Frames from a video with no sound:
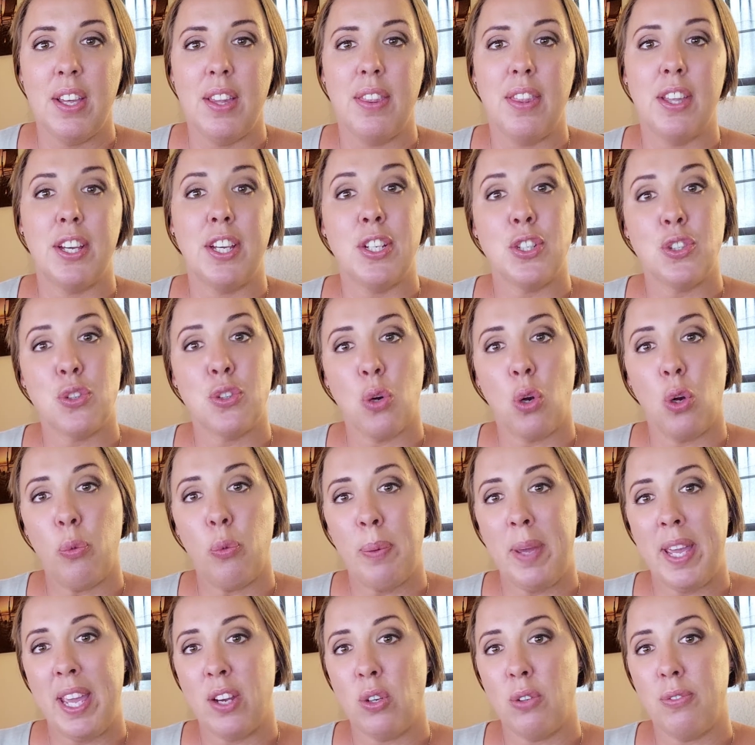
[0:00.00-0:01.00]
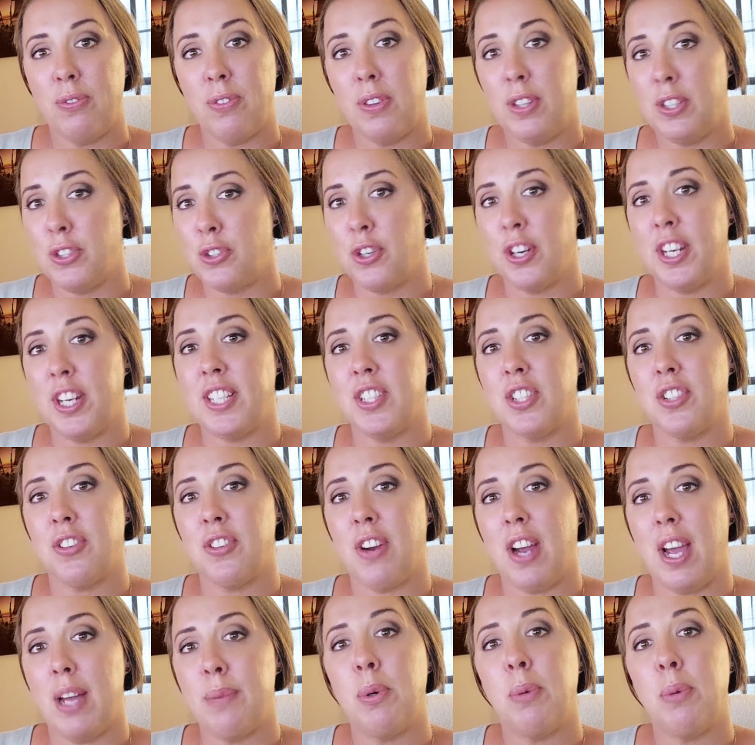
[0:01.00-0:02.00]
The control panel for the
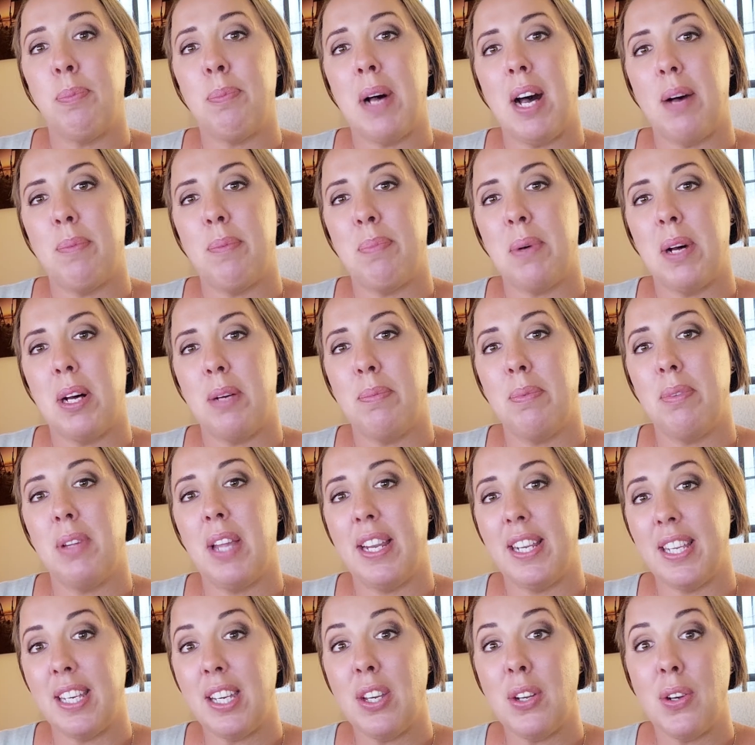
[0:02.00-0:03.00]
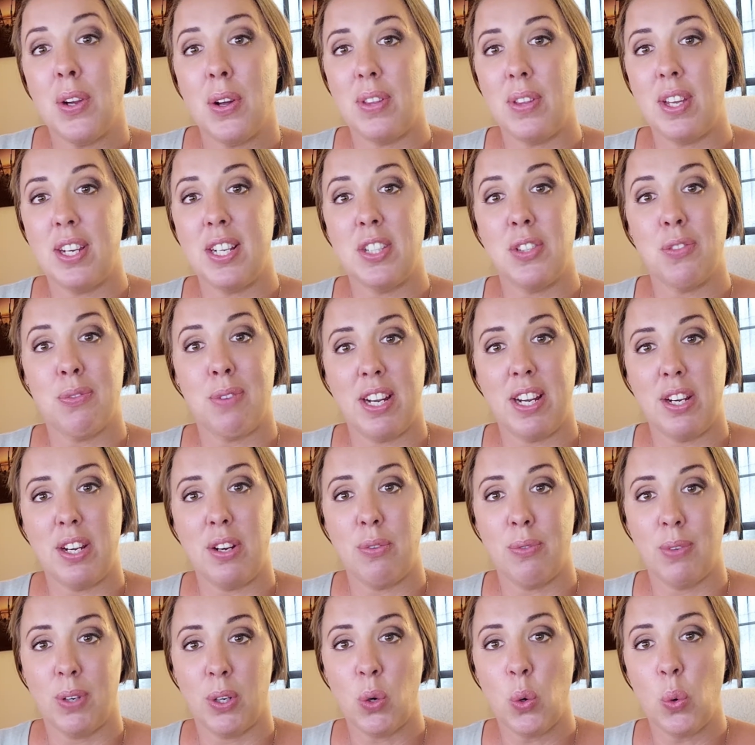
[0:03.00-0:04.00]
transcribe will pop up, letting you know that it's ready to
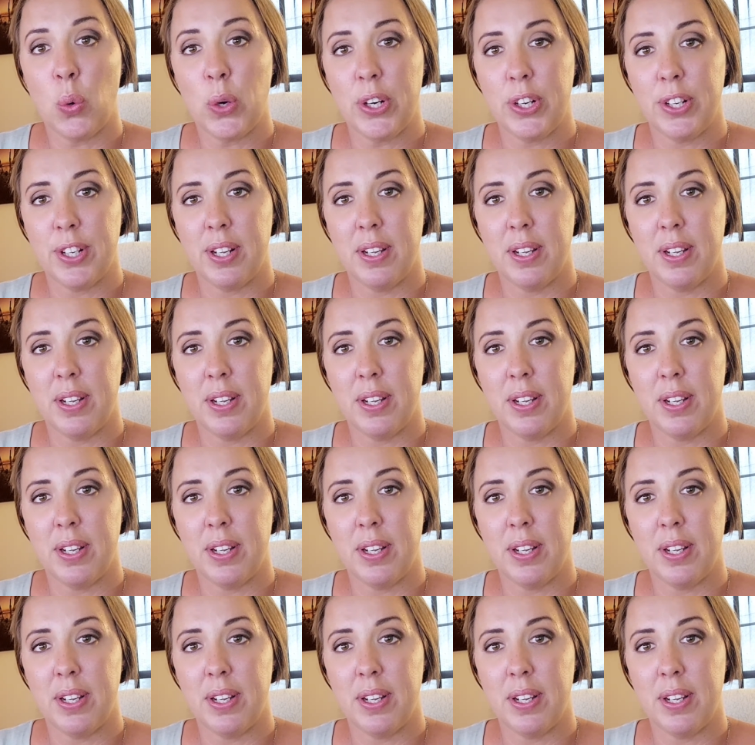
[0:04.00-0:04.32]
record.